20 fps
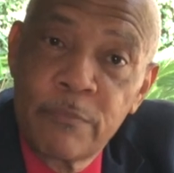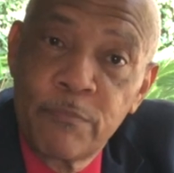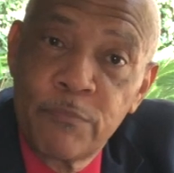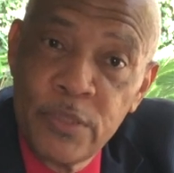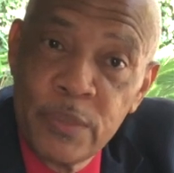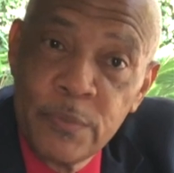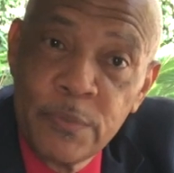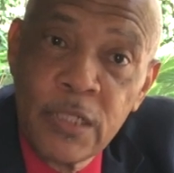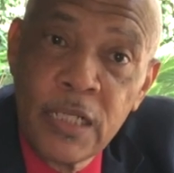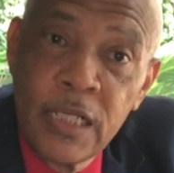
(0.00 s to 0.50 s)

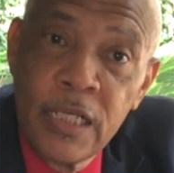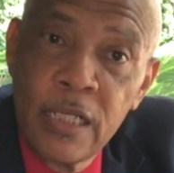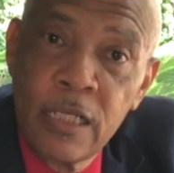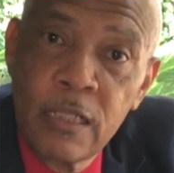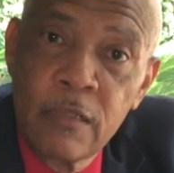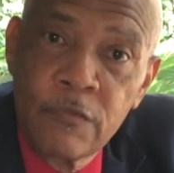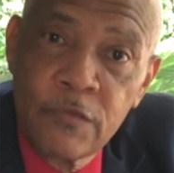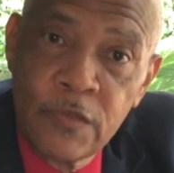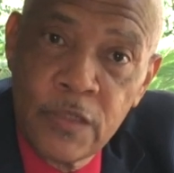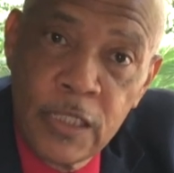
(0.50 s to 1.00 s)
People
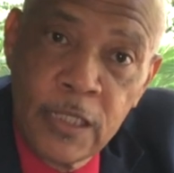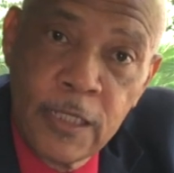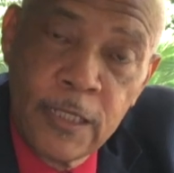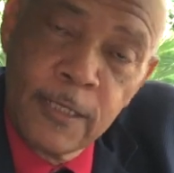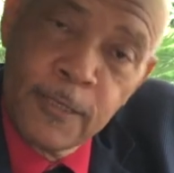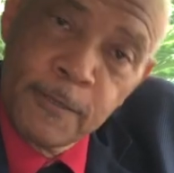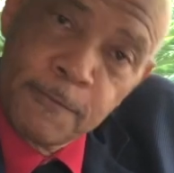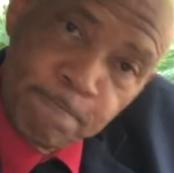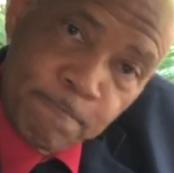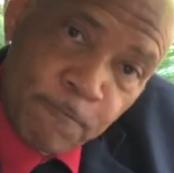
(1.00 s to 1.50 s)

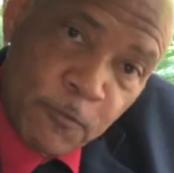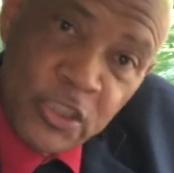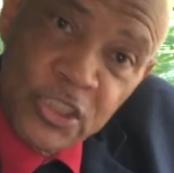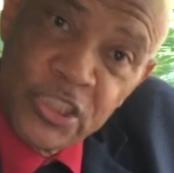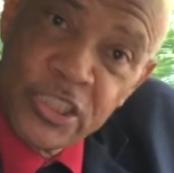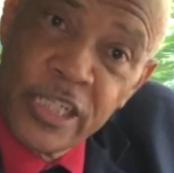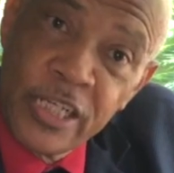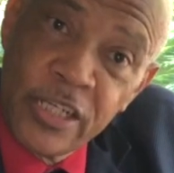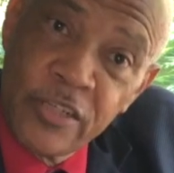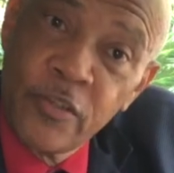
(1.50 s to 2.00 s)
have
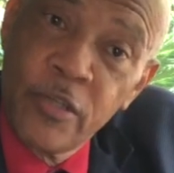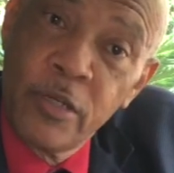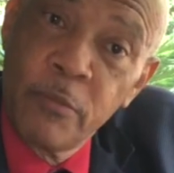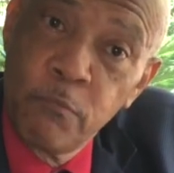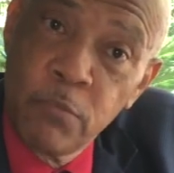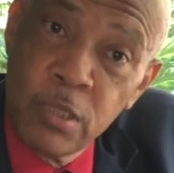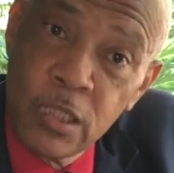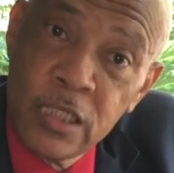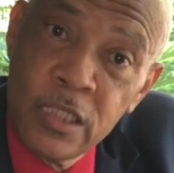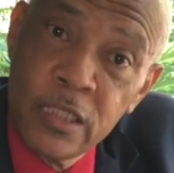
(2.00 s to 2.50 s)
shedded their
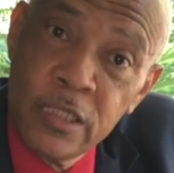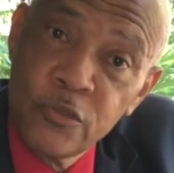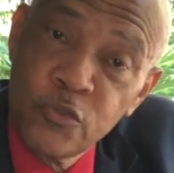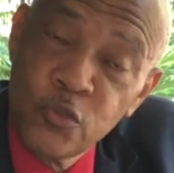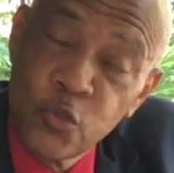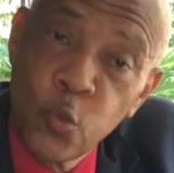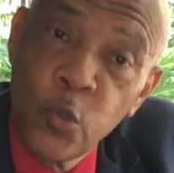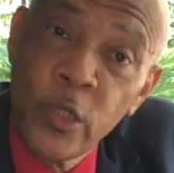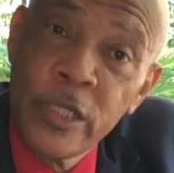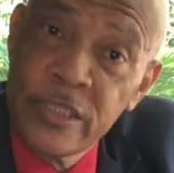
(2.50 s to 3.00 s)
blood,
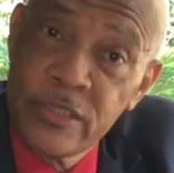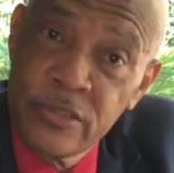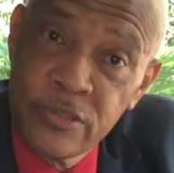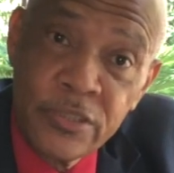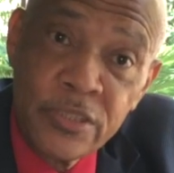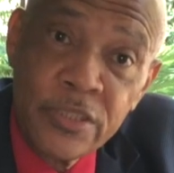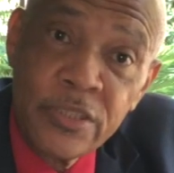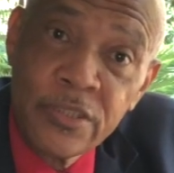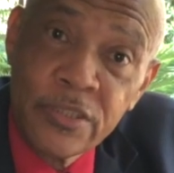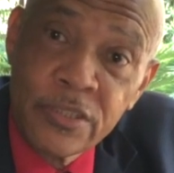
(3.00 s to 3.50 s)
sweat, and
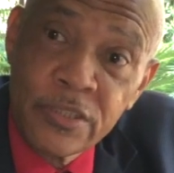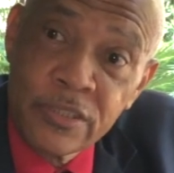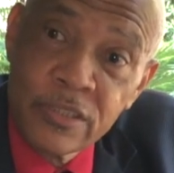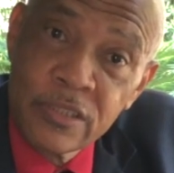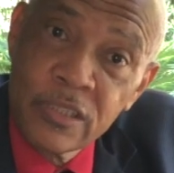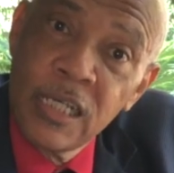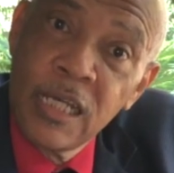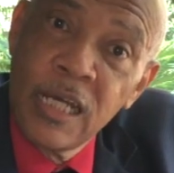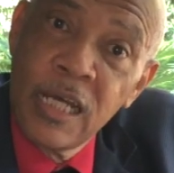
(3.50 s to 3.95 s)
tears.